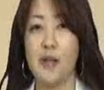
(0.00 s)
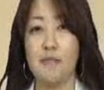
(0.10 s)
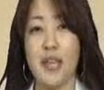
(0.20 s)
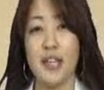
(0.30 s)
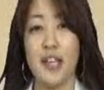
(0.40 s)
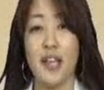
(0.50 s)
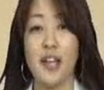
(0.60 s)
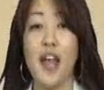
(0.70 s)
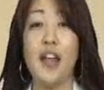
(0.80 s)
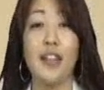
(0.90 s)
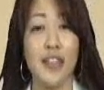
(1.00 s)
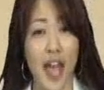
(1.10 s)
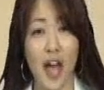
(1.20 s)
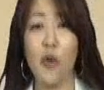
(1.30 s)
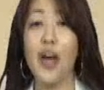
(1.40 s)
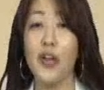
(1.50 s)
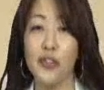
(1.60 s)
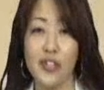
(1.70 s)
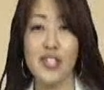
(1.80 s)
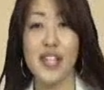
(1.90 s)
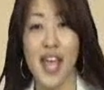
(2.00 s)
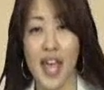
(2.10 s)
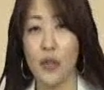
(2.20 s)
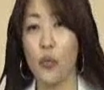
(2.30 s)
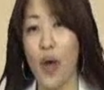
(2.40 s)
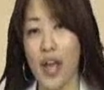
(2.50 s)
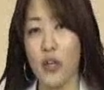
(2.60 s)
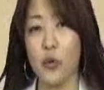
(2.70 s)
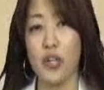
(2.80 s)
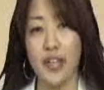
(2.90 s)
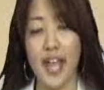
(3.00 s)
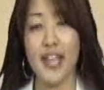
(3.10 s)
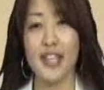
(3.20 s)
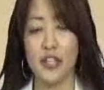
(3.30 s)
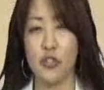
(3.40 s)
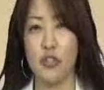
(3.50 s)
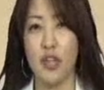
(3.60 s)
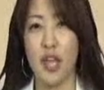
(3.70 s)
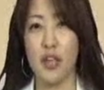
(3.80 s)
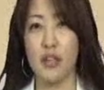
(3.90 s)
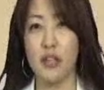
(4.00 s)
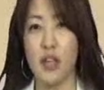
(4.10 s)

Meaning, now I understand why you were late yesterday.